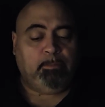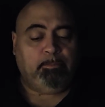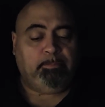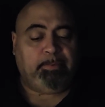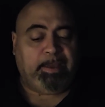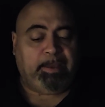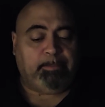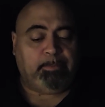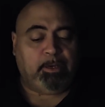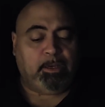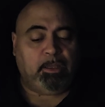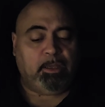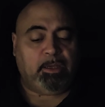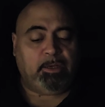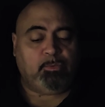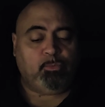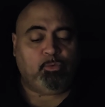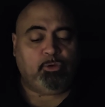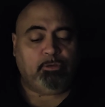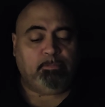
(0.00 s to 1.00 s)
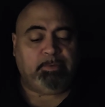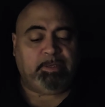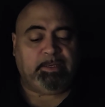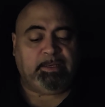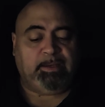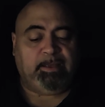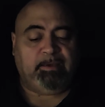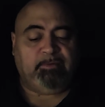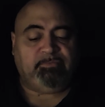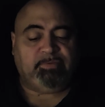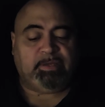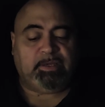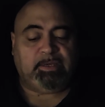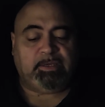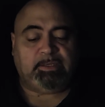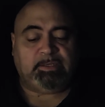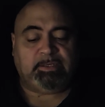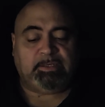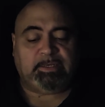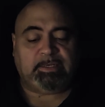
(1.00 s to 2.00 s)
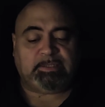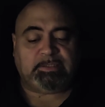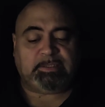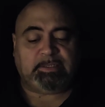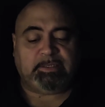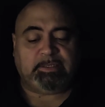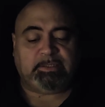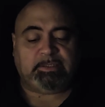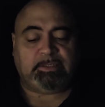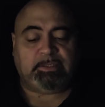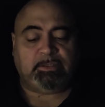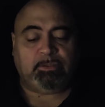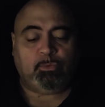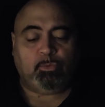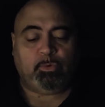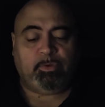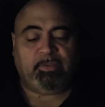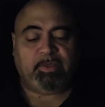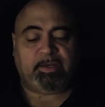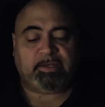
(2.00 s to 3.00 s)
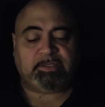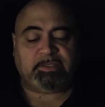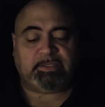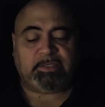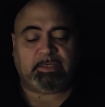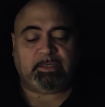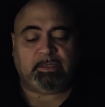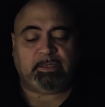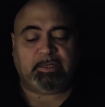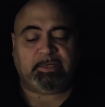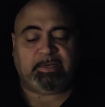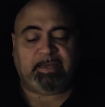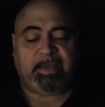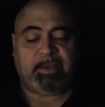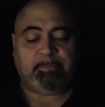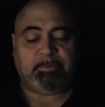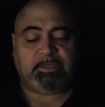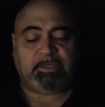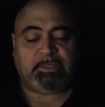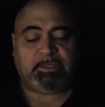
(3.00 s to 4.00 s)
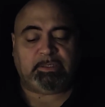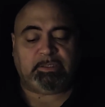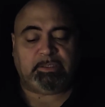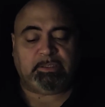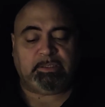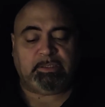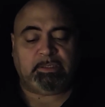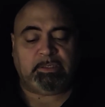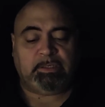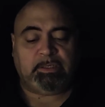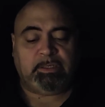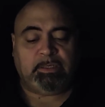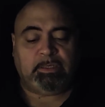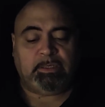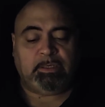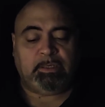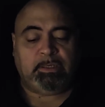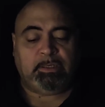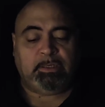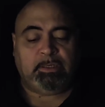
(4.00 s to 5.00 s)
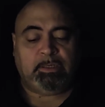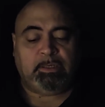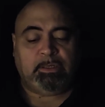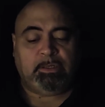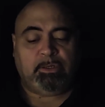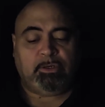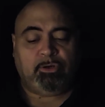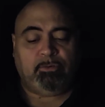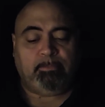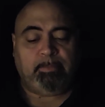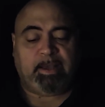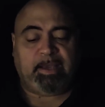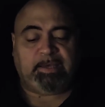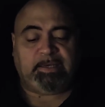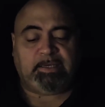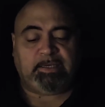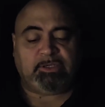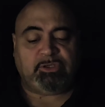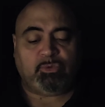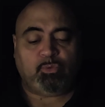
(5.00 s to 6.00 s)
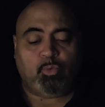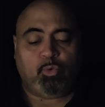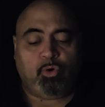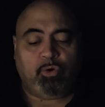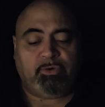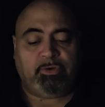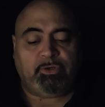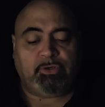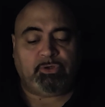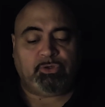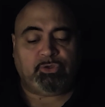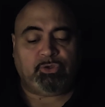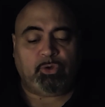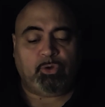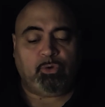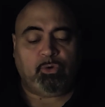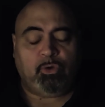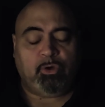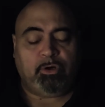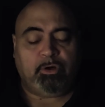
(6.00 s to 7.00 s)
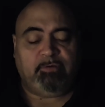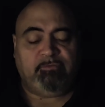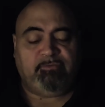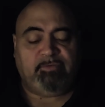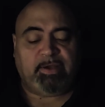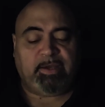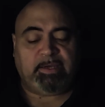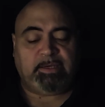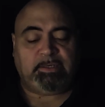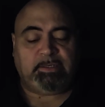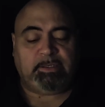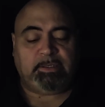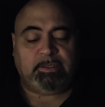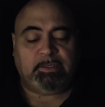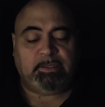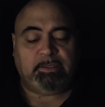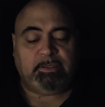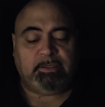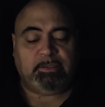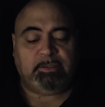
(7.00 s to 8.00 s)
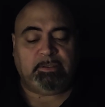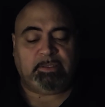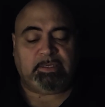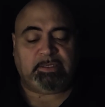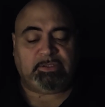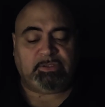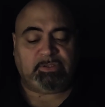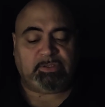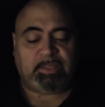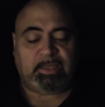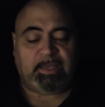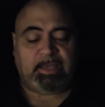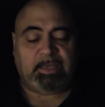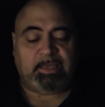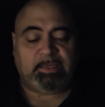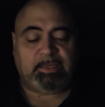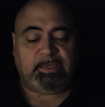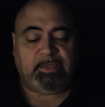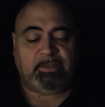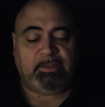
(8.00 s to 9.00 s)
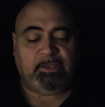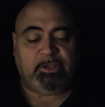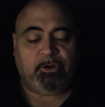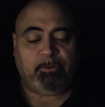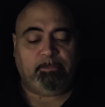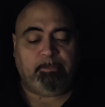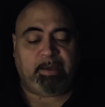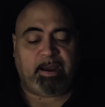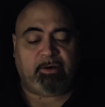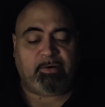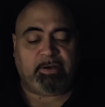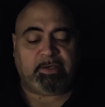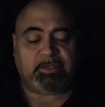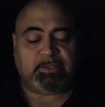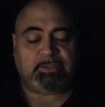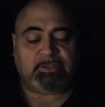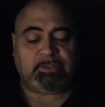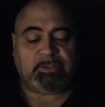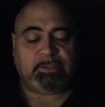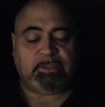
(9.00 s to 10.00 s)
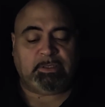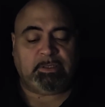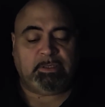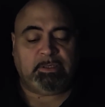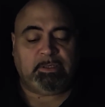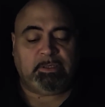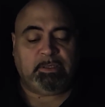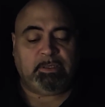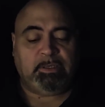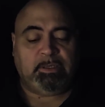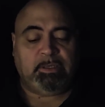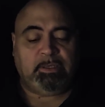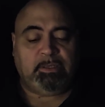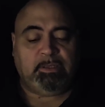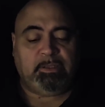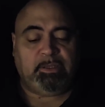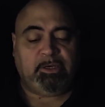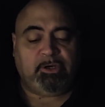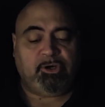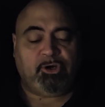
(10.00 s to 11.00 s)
Babylon will be left desolate without a single inhabitant. Her mightiest warriors no longer fight. They stay in their barracks, their